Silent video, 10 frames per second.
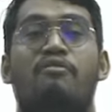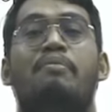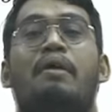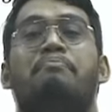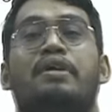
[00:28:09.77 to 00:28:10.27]

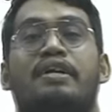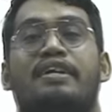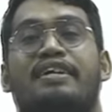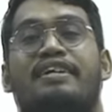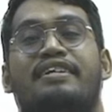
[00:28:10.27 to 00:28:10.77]
Remember,
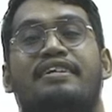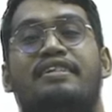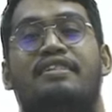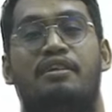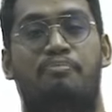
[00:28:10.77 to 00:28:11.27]

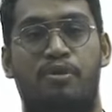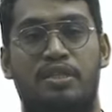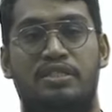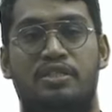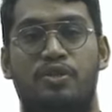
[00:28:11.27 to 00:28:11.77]
the
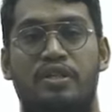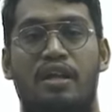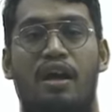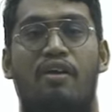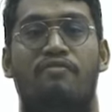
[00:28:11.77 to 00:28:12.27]
pursuit
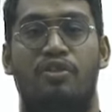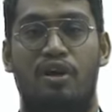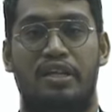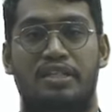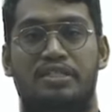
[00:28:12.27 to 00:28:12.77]
of
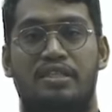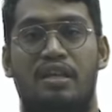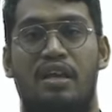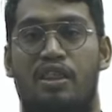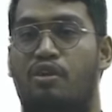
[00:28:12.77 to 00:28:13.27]
knowledge
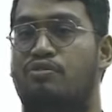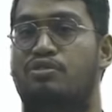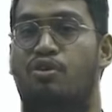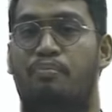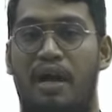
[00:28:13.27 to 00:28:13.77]

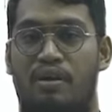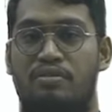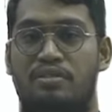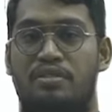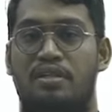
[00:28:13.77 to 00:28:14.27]
knows no
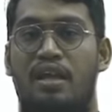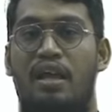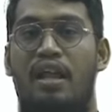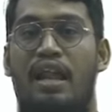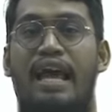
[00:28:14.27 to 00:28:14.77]
bounds.
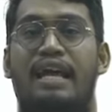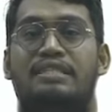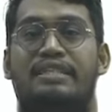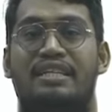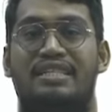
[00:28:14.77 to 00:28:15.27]

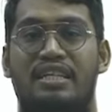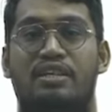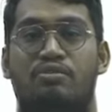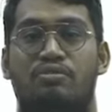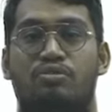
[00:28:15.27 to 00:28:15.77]
Let's
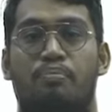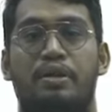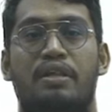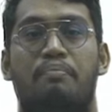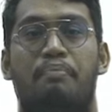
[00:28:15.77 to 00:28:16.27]
continue to
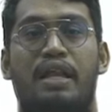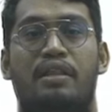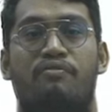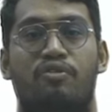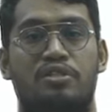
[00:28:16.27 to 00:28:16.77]
build a
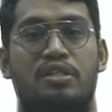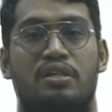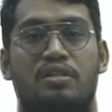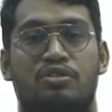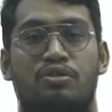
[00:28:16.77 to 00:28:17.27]
better
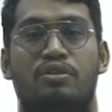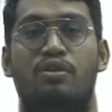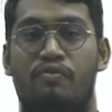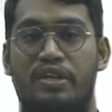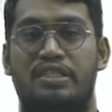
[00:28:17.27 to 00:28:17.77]
future through
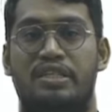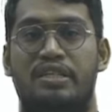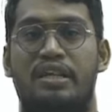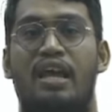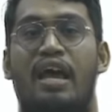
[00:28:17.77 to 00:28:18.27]

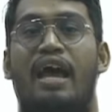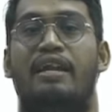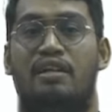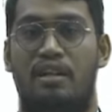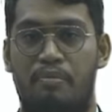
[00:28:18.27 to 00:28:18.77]
innovation
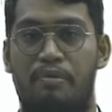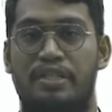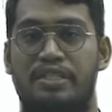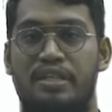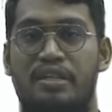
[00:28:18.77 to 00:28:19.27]
and
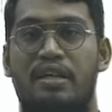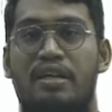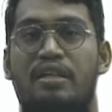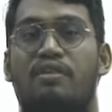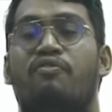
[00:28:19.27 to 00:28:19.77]
collaboration
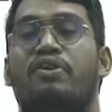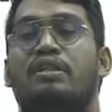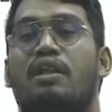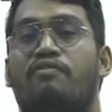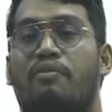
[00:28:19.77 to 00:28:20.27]
in the
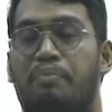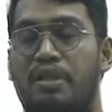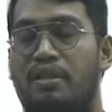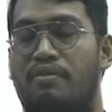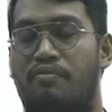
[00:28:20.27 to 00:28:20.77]
field of
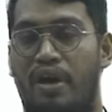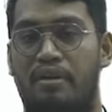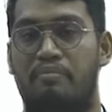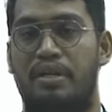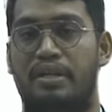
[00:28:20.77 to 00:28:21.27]
built
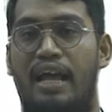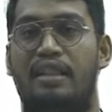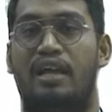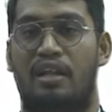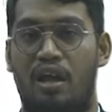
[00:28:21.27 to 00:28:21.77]
environment
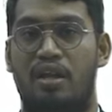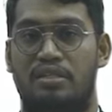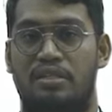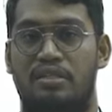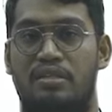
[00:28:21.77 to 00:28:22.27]
and
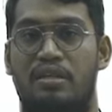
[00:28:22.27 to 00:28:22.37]
technology.